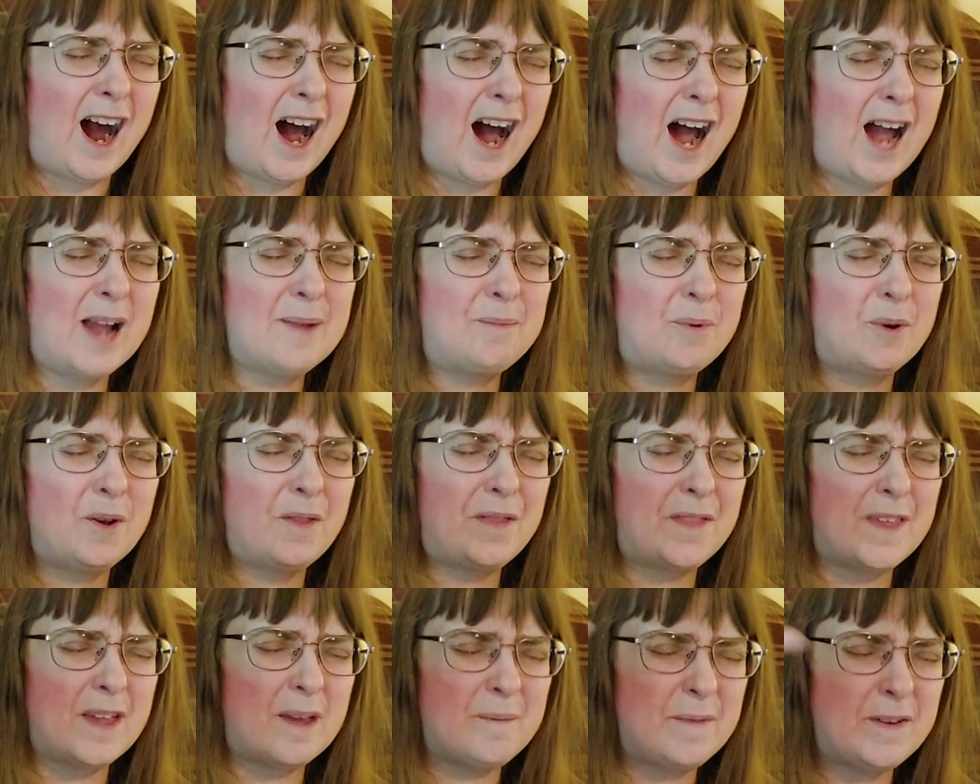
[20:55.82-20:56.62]
I
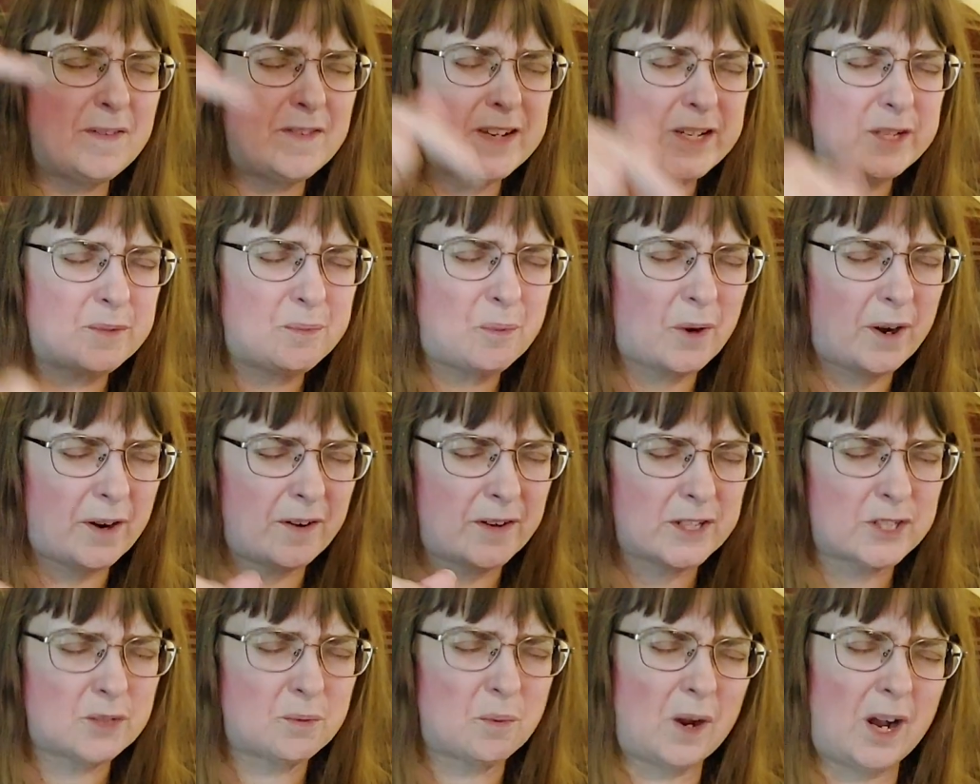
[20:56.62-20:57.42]
put them in this
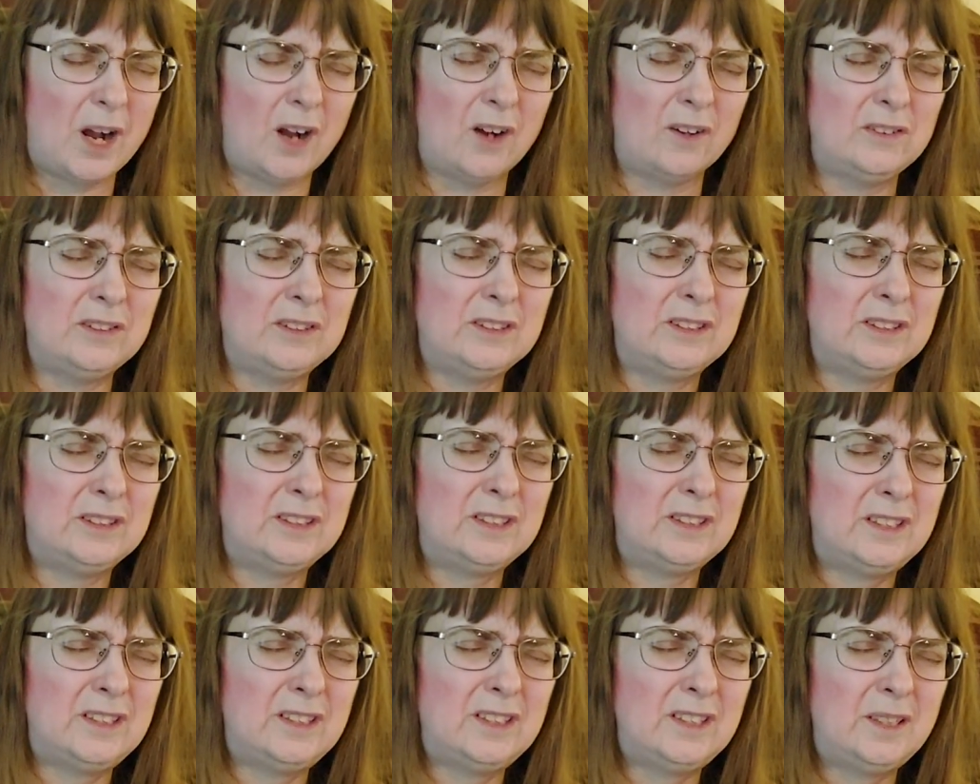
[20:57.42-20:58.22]
prayer as well.
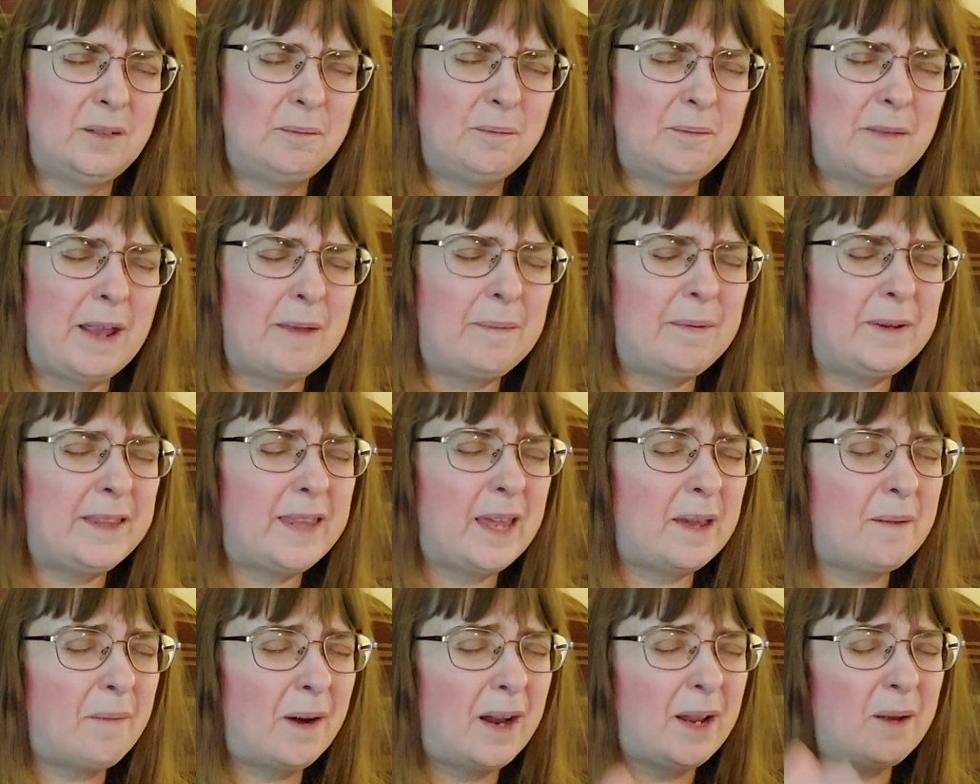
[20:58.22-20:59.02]
Maybe
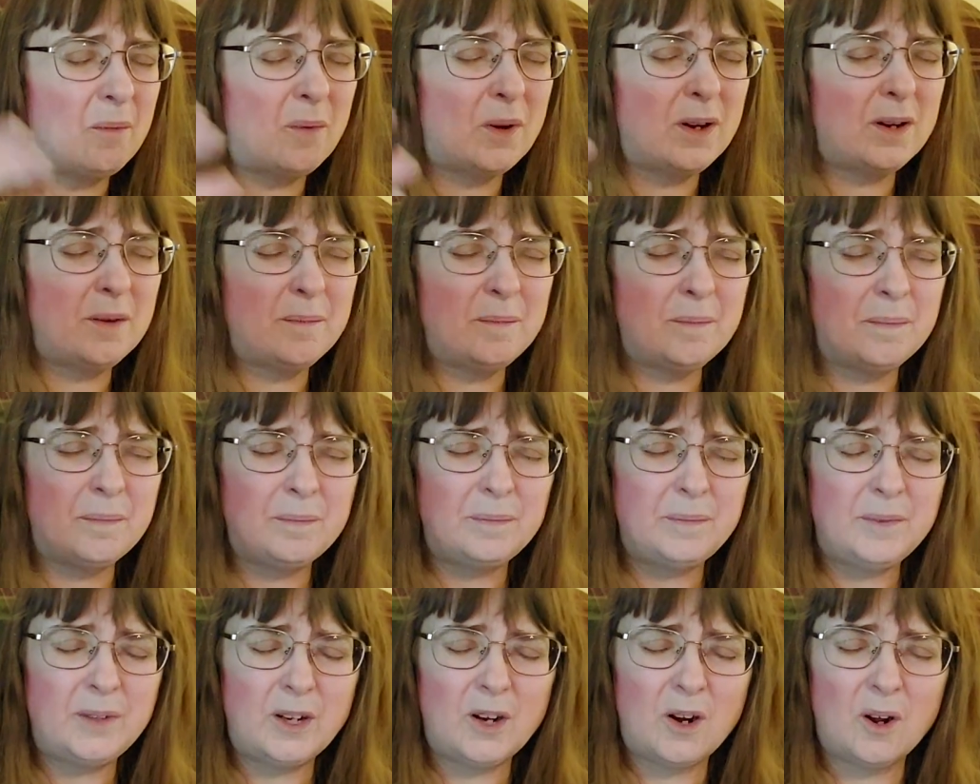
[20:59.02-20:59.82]
they might want to,
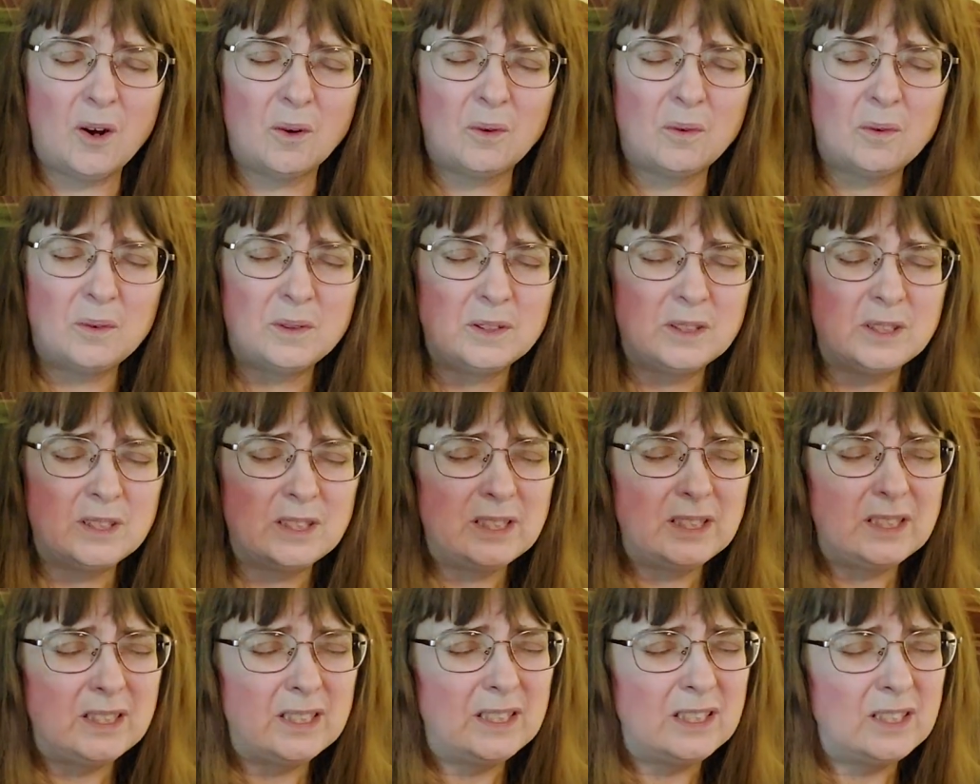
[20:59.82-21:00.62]
you know,
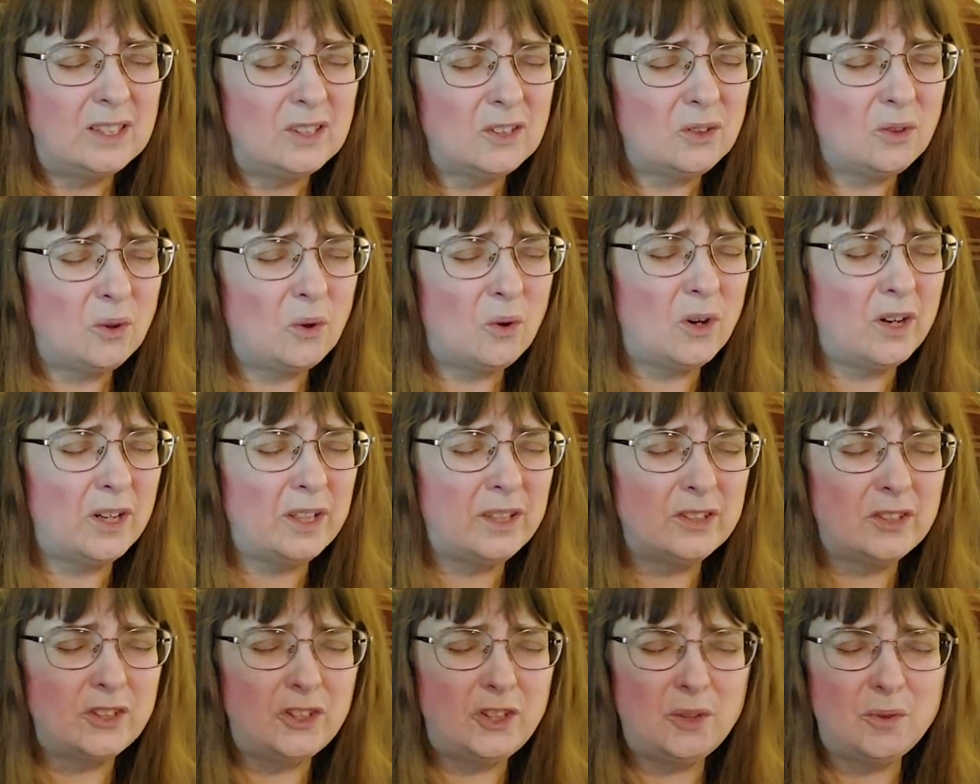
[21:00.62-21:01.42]

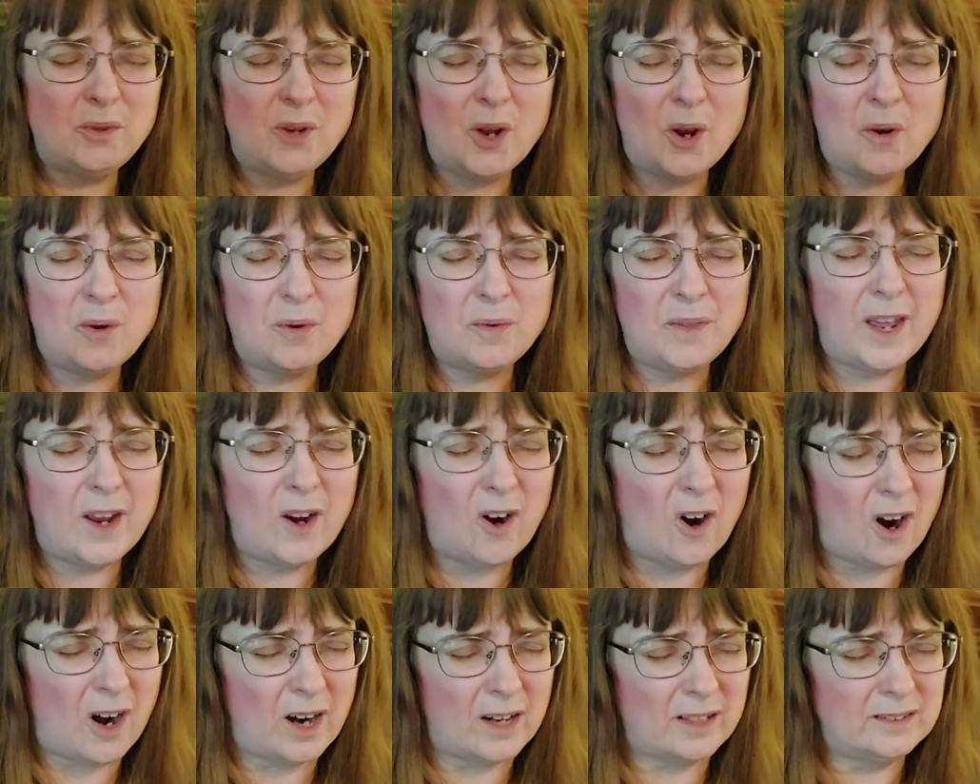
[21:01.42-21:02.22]
Lord, you know who they
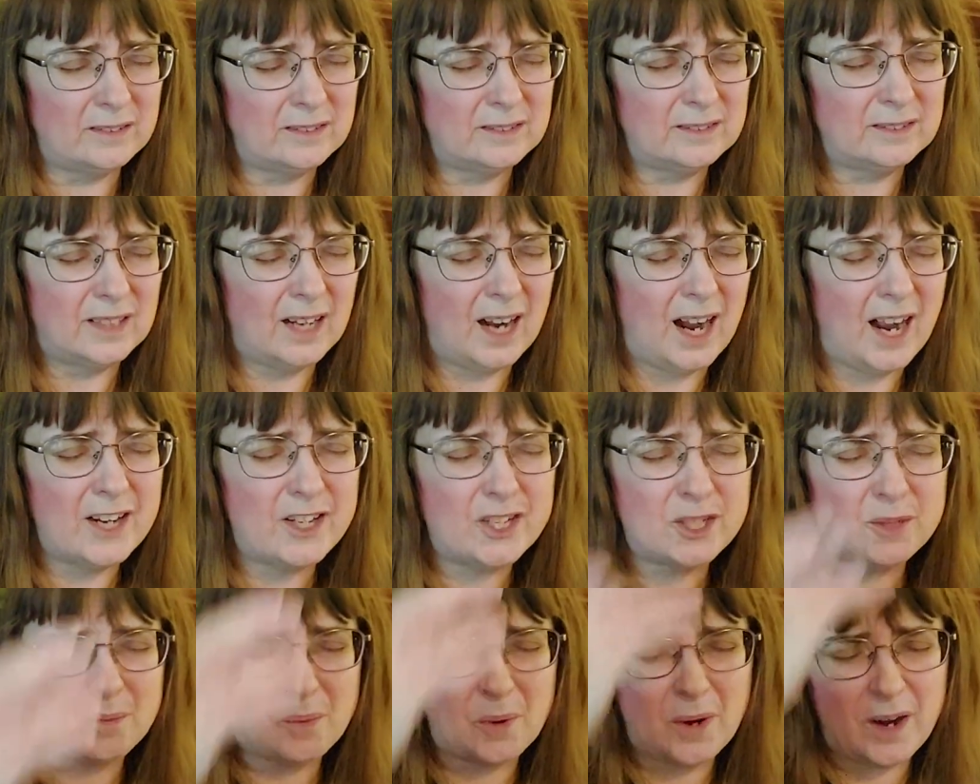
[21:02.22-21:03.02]
are. I
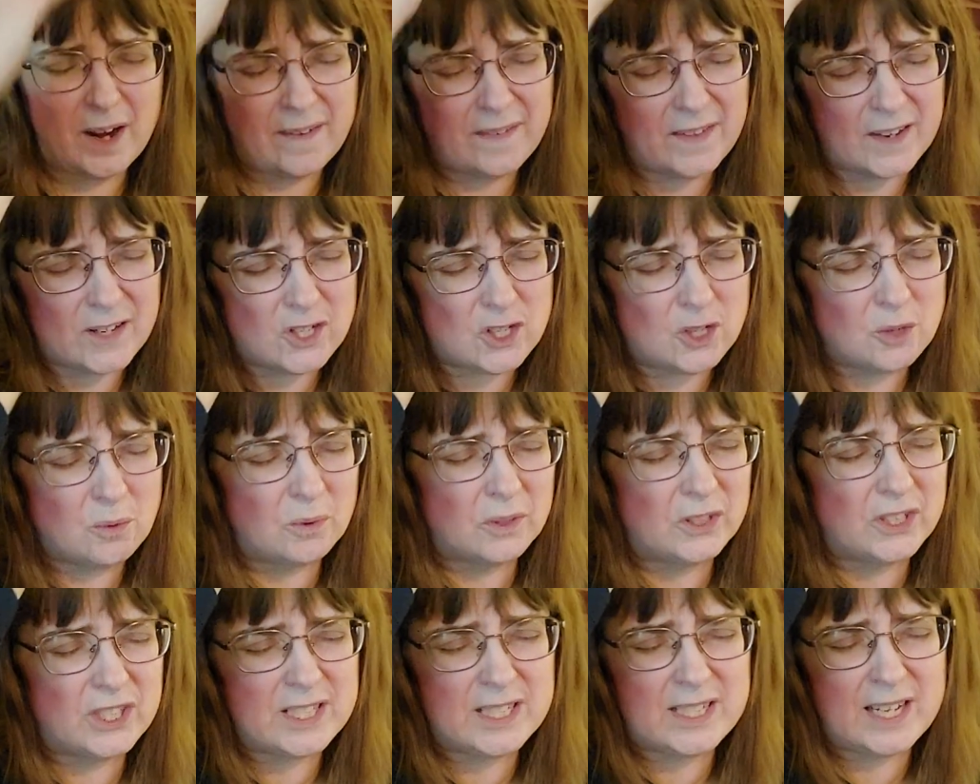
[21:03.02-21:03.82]
just pray that you
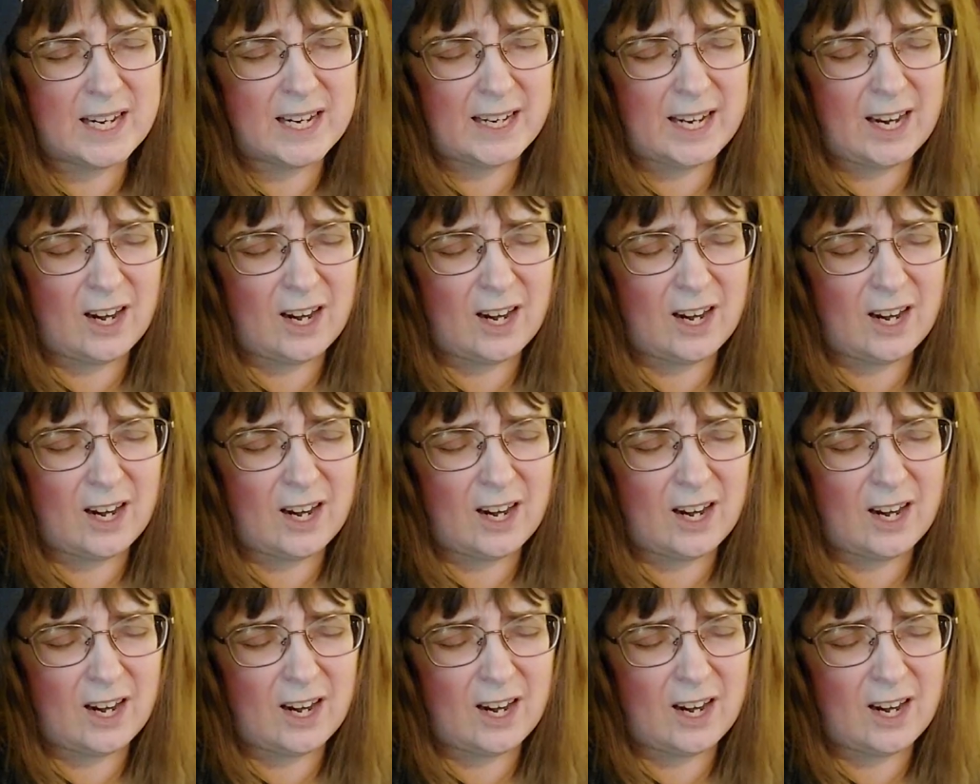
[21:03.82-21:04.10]
will just take